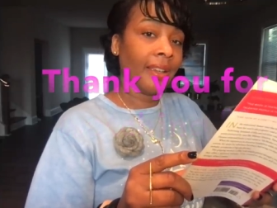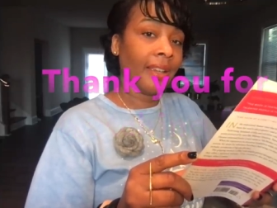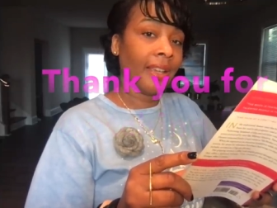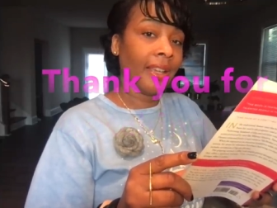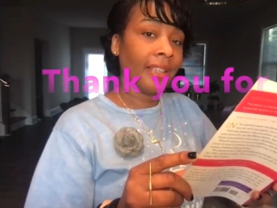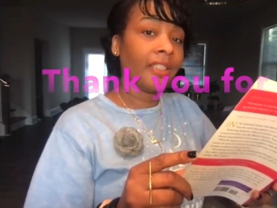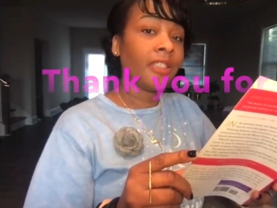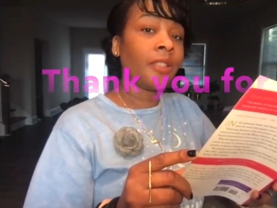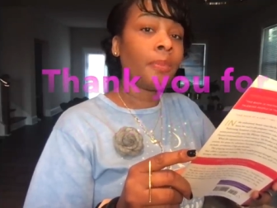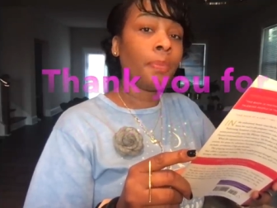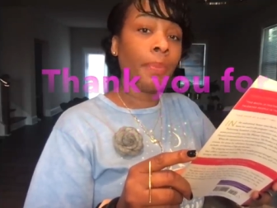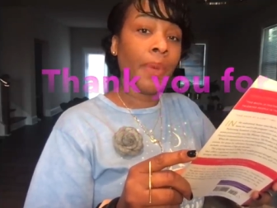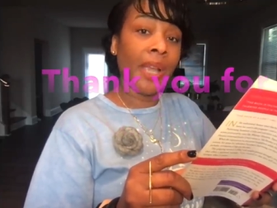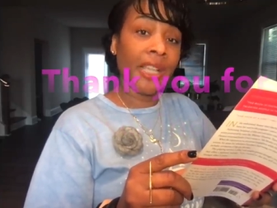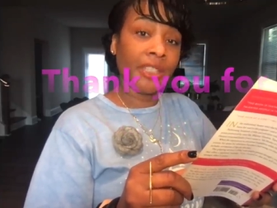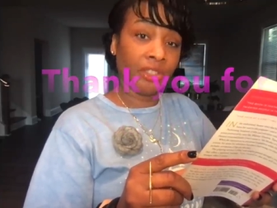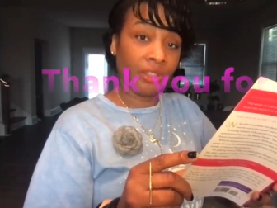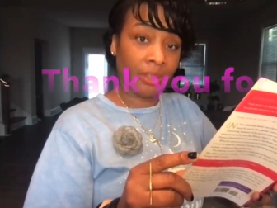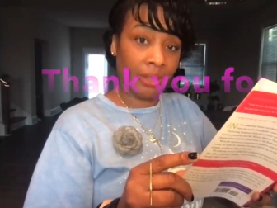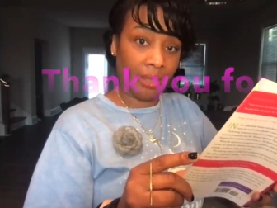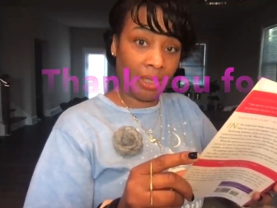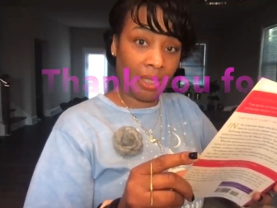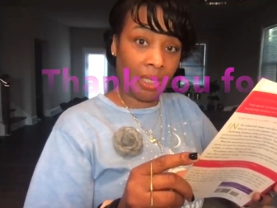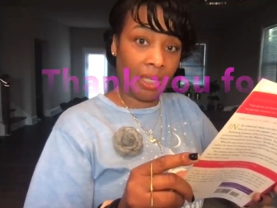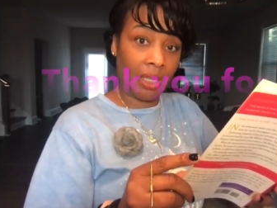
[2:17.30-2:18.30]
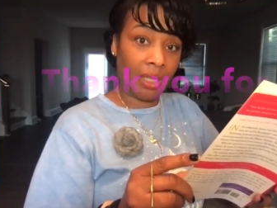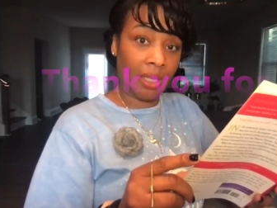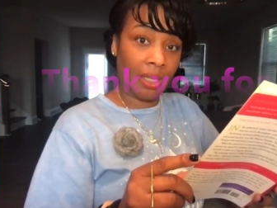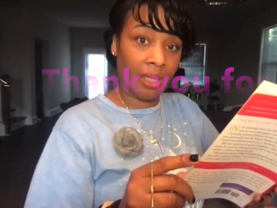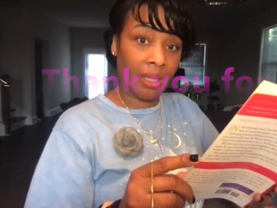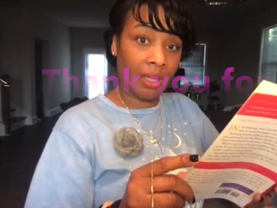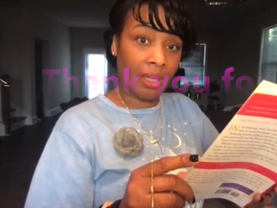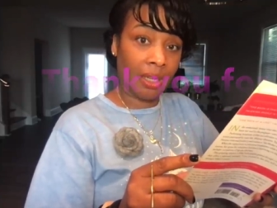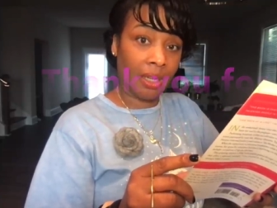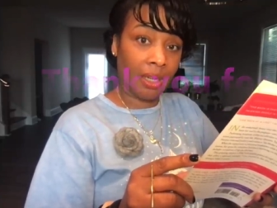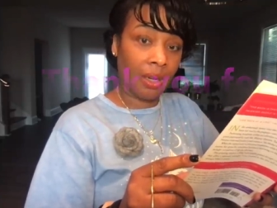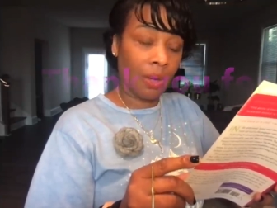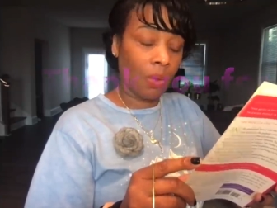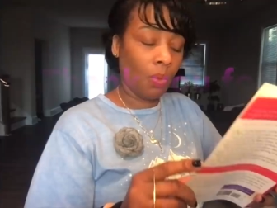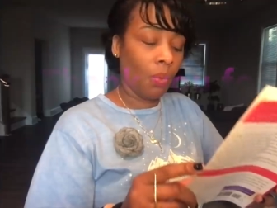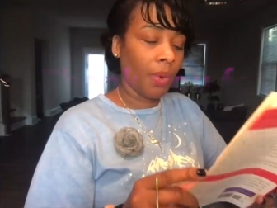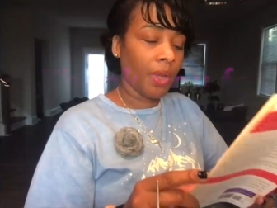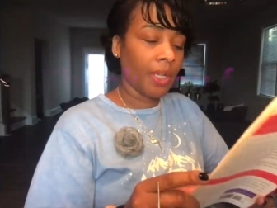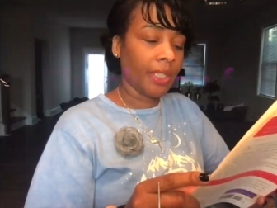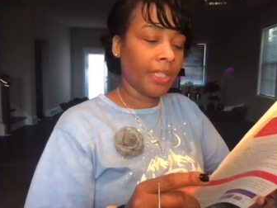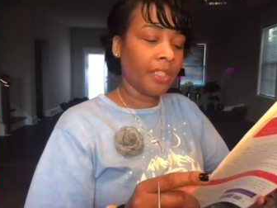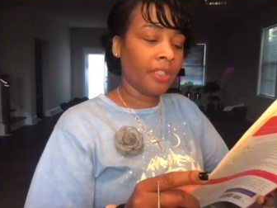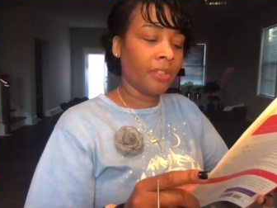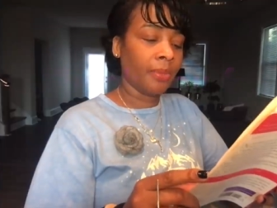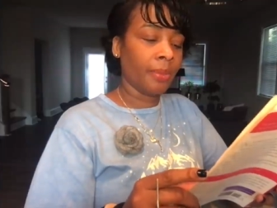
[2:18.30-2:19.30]
especially
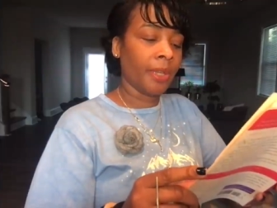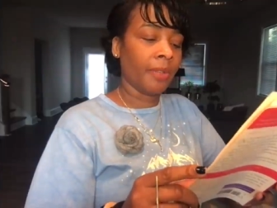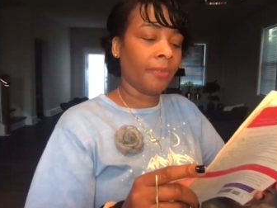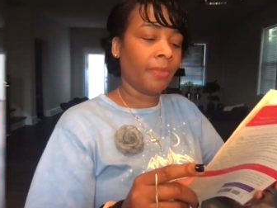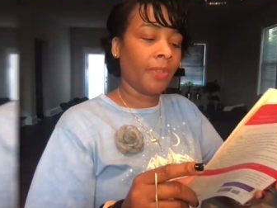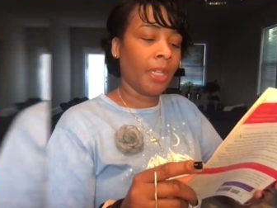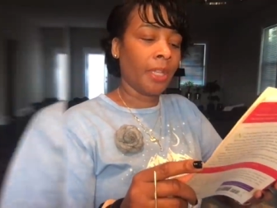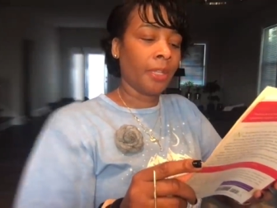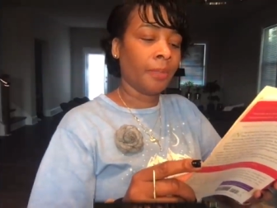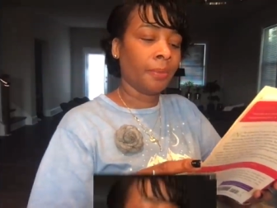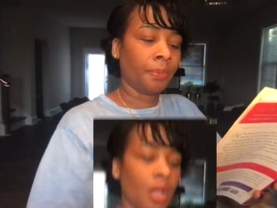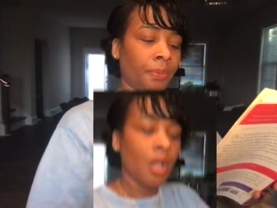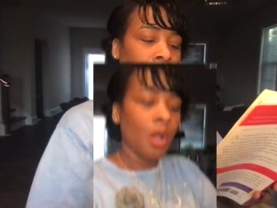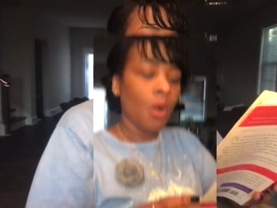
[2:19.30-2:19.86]
Willie Smithy.